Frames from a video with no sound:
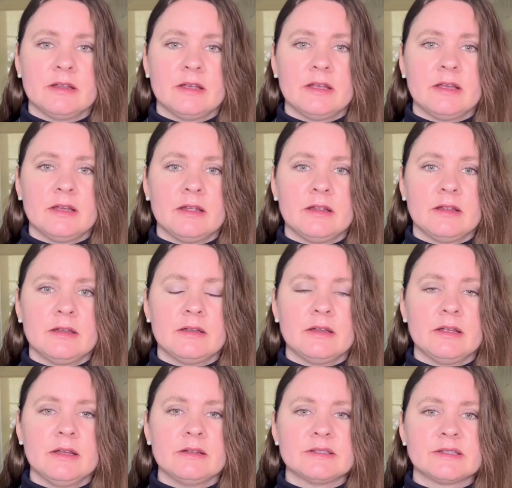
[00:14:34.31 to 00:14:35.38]
and
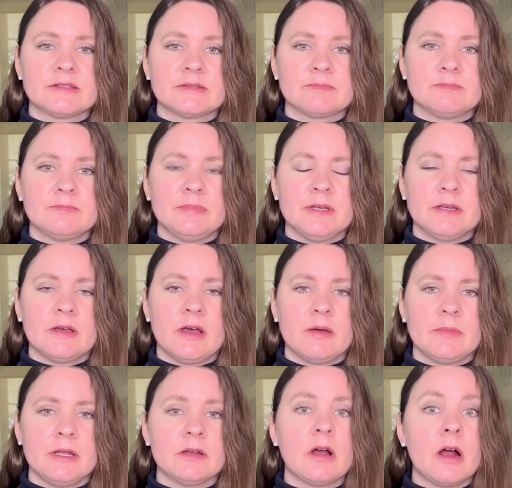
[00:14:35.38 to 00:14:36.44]
it's
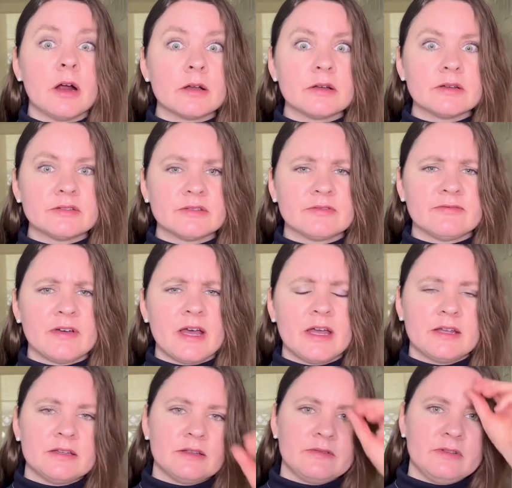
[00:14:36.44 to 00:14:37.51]
becoming harder to
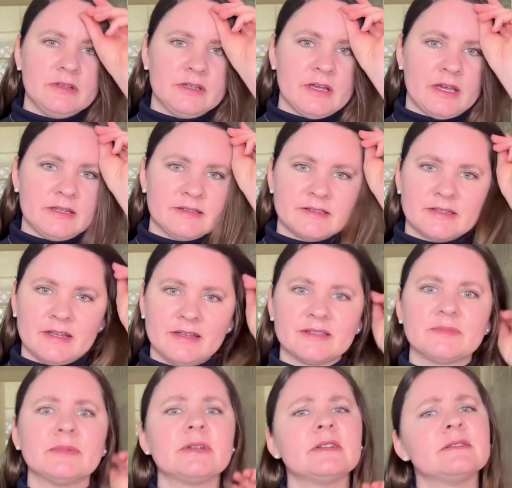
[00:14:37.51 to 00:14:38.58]
find in the United
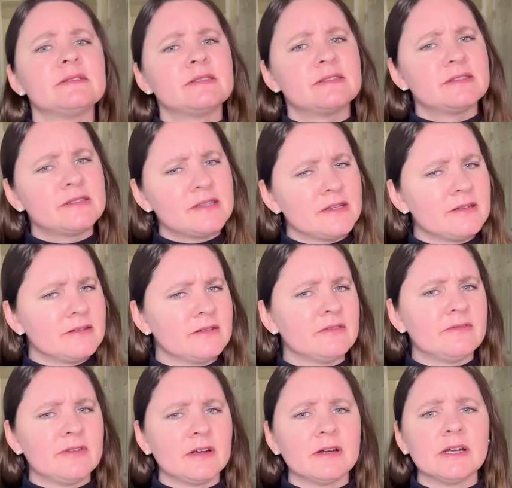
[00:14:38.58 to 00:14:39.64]
States, but it's still
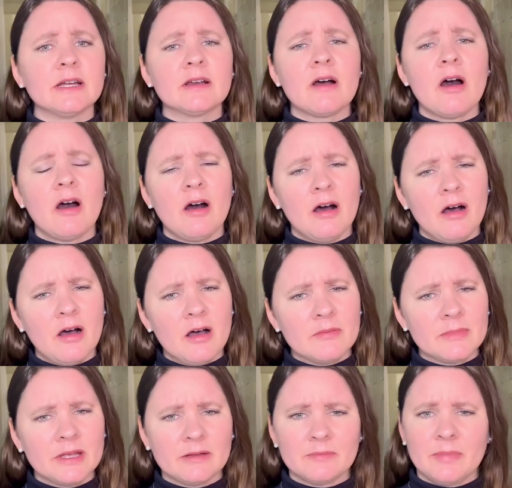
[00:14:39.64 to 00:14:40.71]
a very
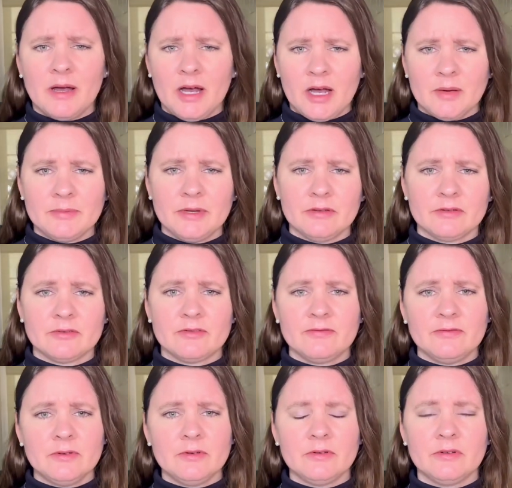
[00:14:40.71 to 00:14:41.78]
common, popular
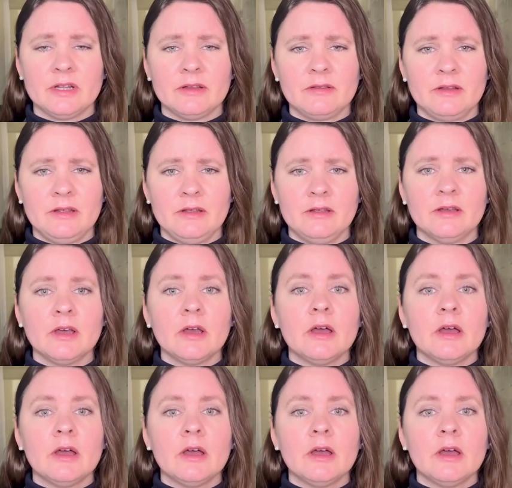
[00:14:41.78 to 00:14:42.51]
food in the